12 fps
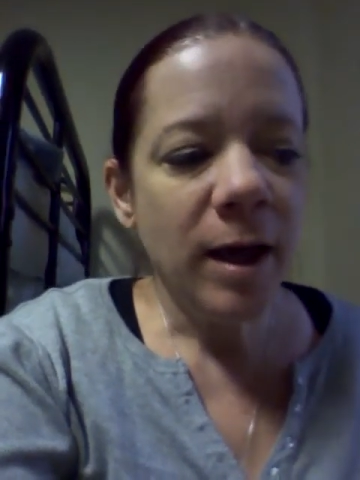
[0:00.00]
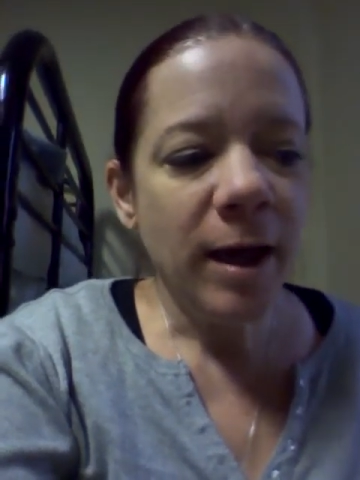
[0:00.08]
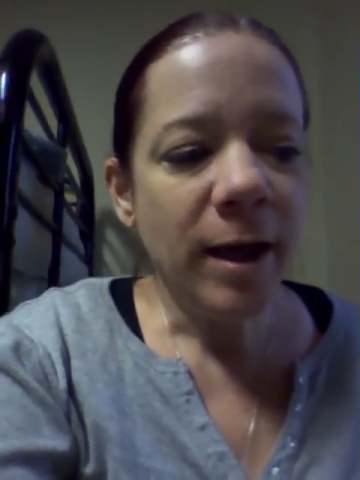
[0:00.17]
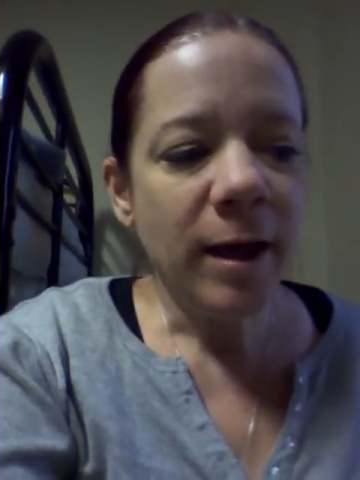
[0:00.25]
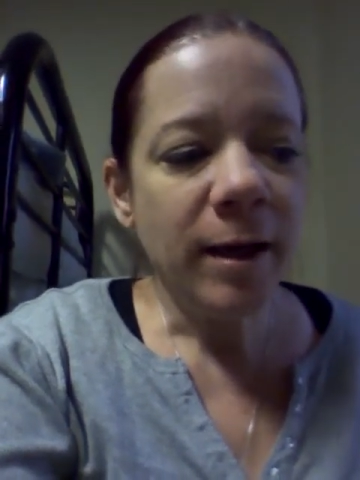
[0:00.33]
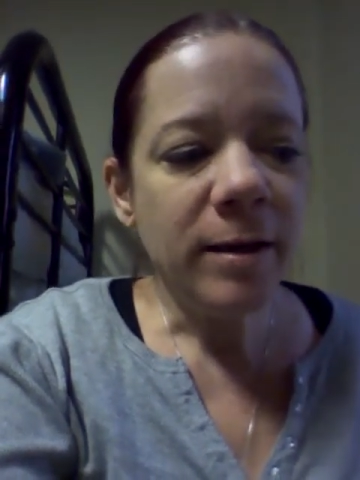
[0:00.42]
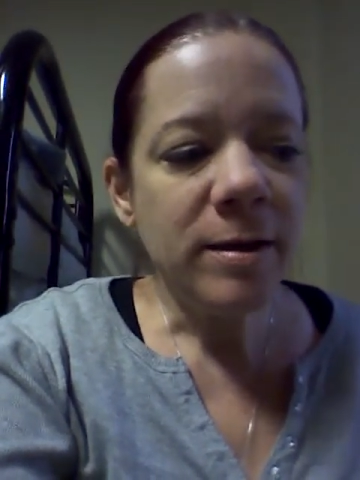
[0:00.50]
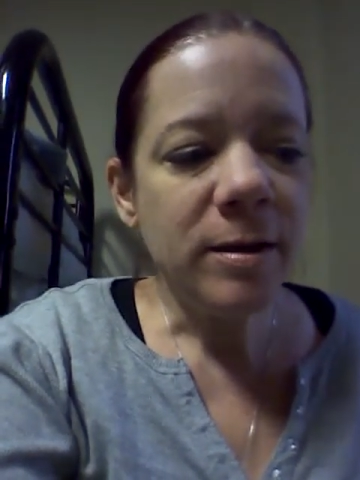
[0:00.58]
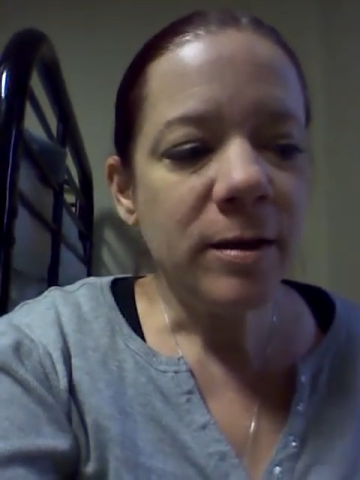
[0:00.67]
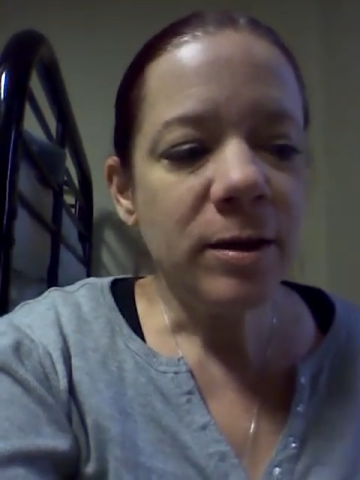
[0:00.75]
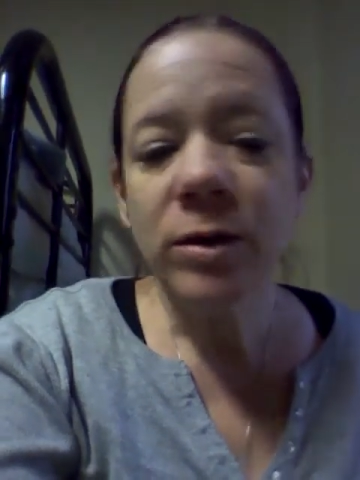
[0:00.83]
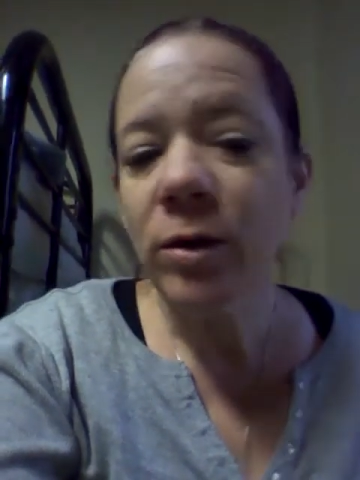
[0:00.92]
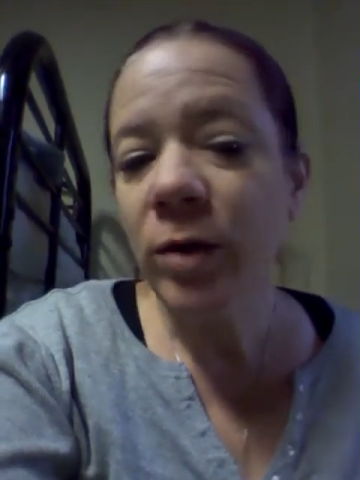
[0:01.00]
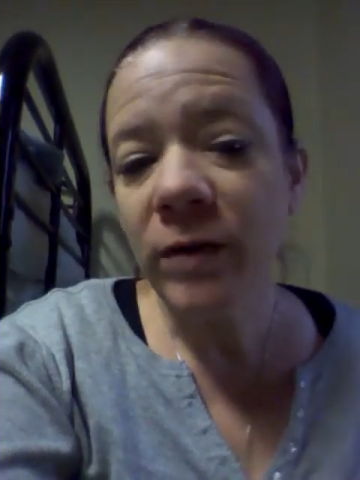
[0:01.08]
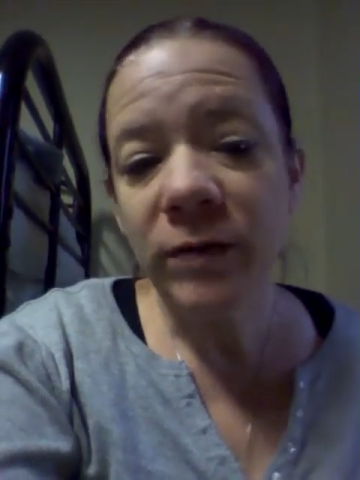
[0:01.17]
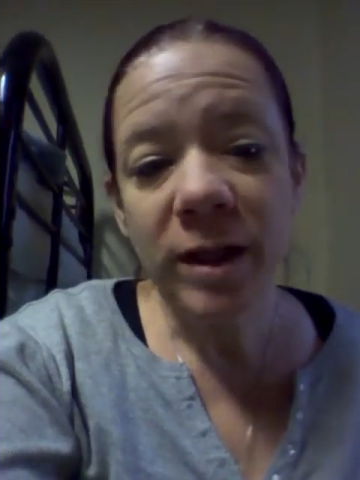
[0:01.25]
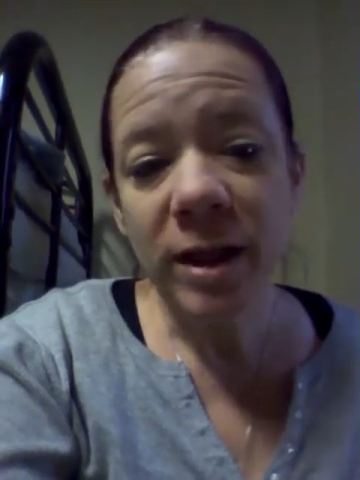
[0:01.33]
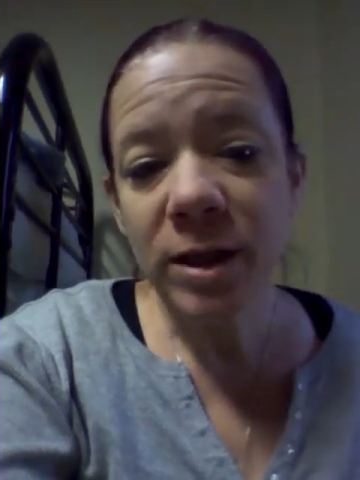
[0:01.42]
and you don't
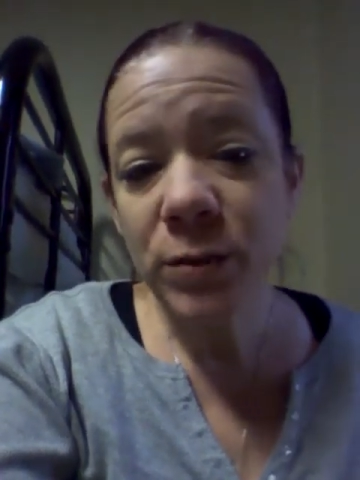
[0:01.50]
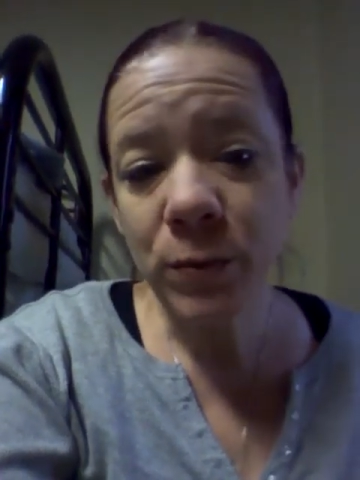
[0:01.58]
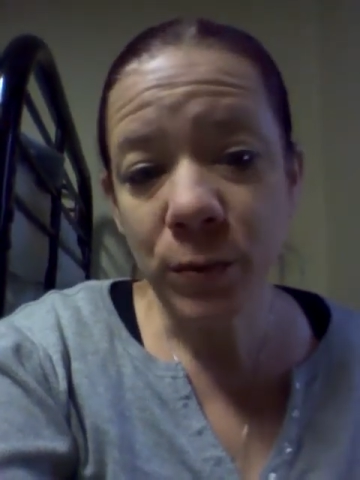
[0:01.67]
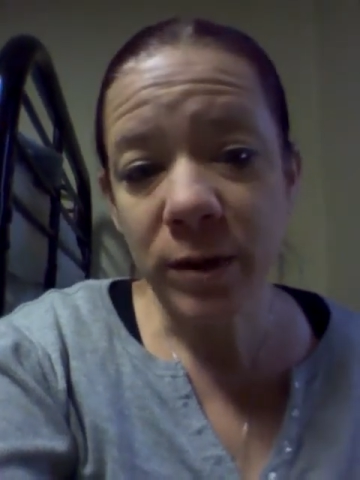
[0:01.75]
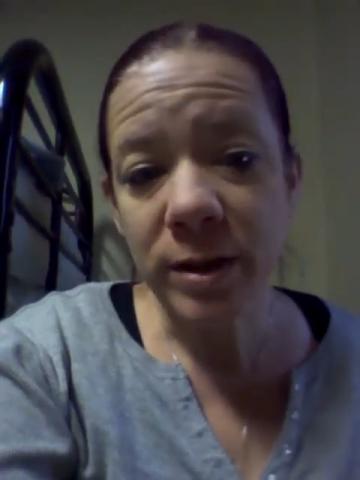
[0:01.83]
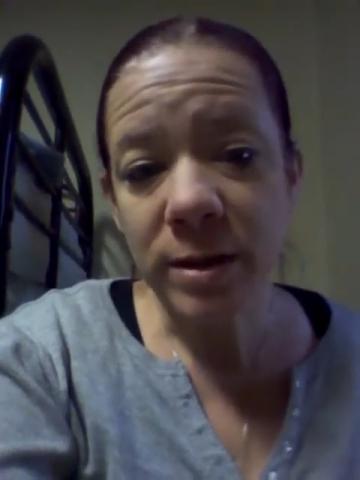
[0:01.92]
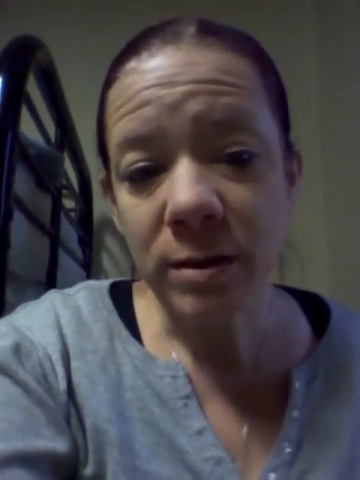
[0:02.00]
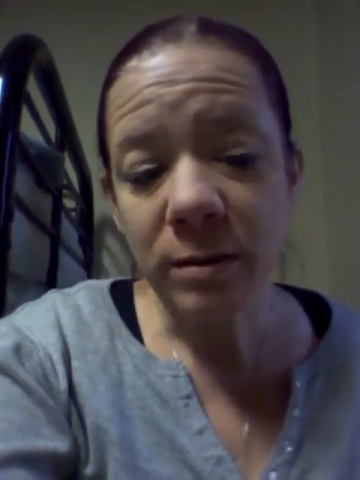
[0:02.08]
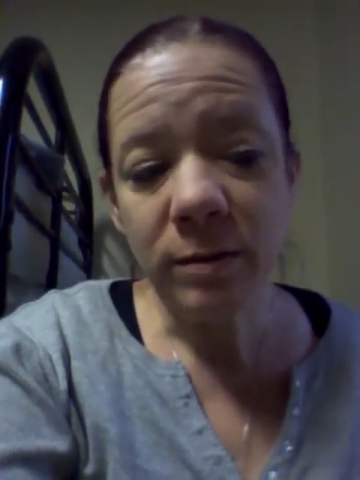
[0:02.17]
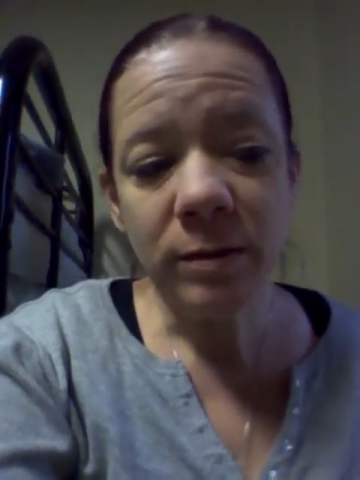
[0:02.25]
even need tools.